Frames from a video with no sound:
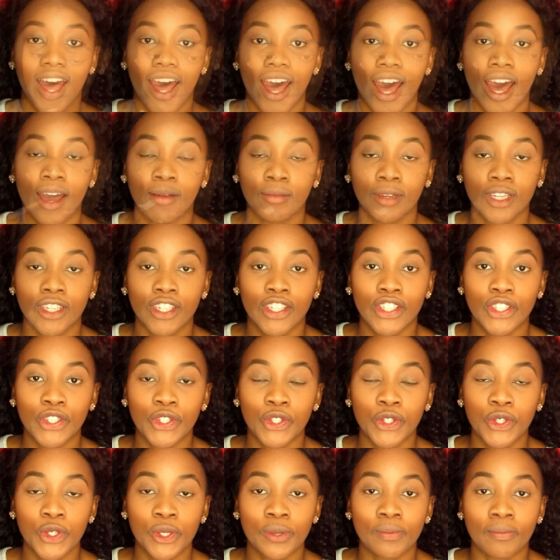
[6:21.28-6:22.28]
I'm going to
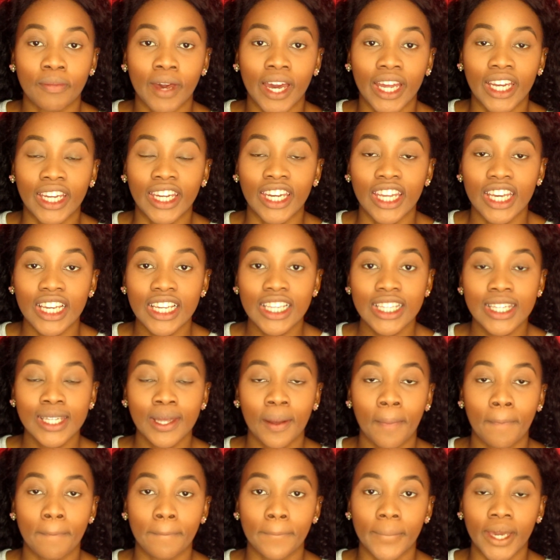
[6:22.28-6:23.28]
use my next
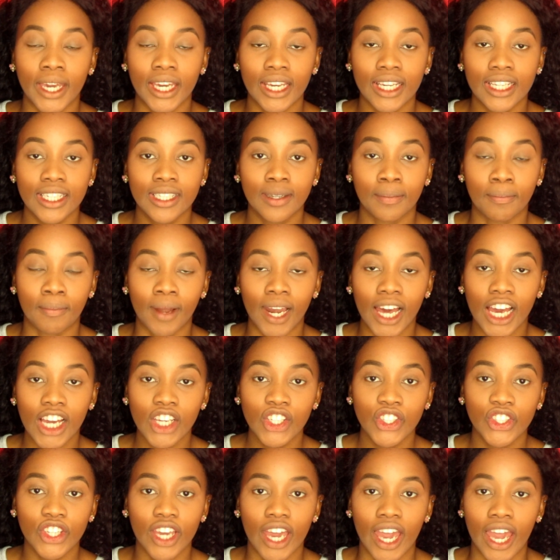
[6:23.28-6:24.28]
baked
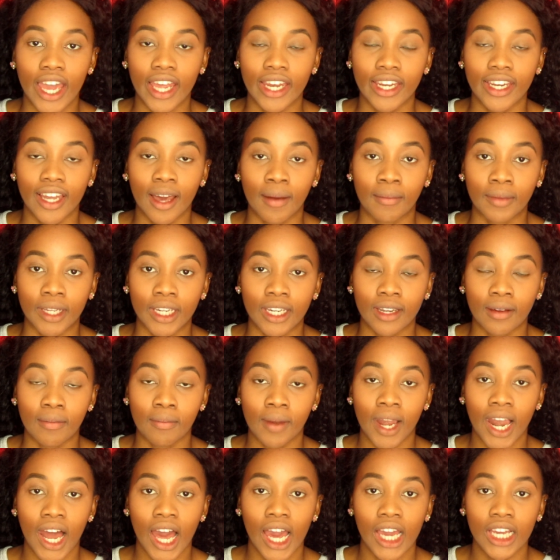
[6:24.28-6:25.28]
blush, and I'm gonna
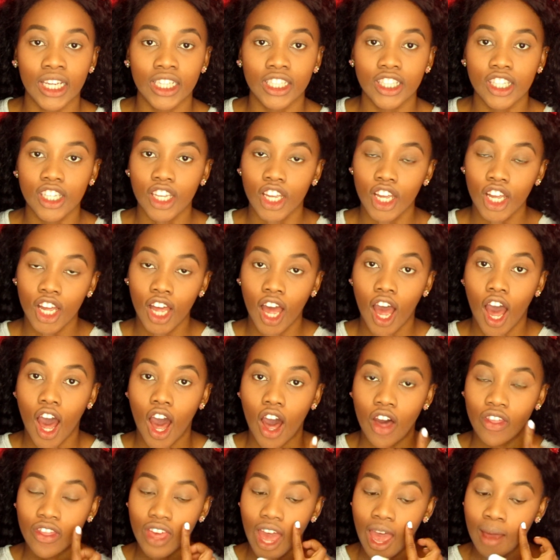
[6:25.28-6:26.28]
apply it
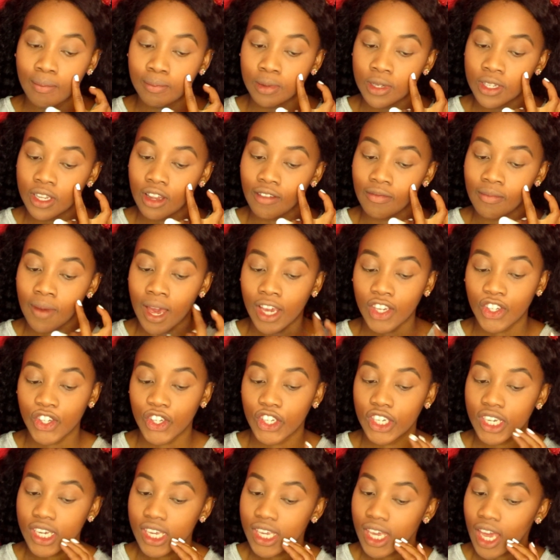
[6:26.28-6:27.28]
on the apples of my
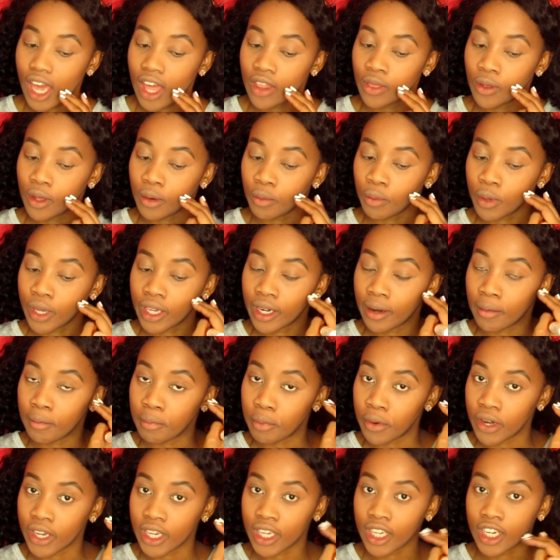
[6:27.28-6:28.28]
cheek, and then we're gonna
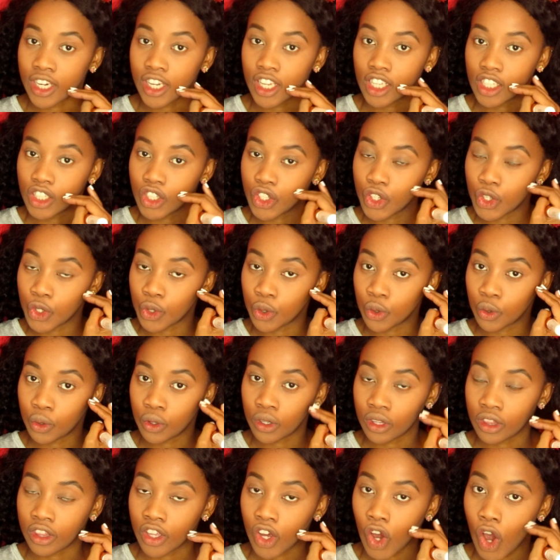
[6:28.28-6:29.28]
bring it
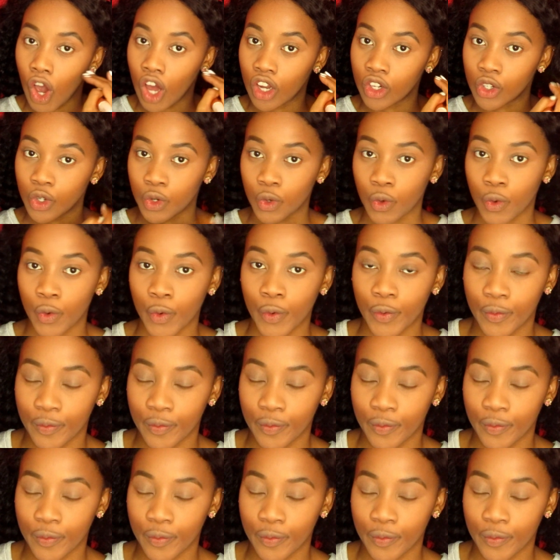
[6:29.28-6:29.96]
into the contour.